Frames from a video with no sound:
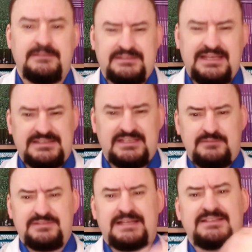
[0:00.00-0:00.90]
That's how
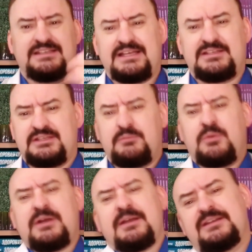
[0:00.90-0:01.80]
vaccination
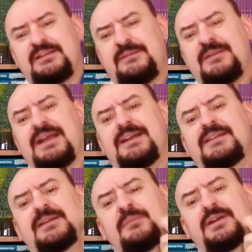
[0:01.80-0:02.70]
works. That's
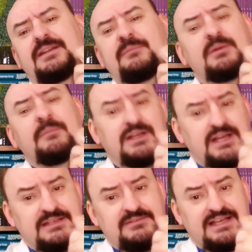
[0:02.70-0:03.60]
the principle
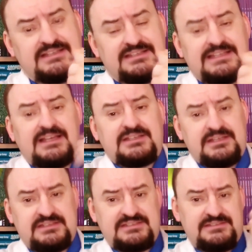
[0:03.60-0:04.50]
behind
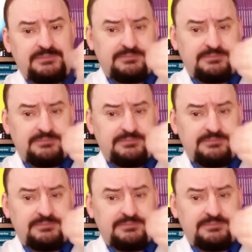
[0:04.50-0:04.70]
vaccinations.